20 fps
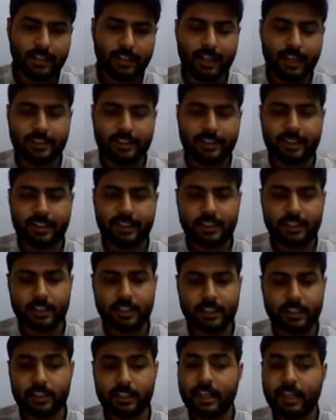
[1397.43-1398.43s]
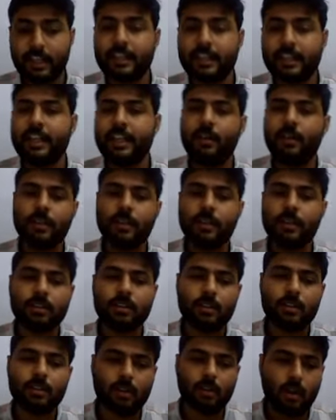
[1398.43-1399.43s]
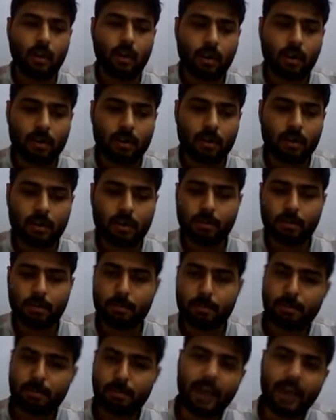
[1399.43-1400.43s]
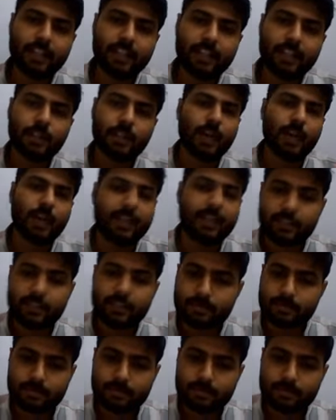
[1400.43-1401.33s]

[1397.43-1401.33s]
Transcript: Is it continuous or particulate?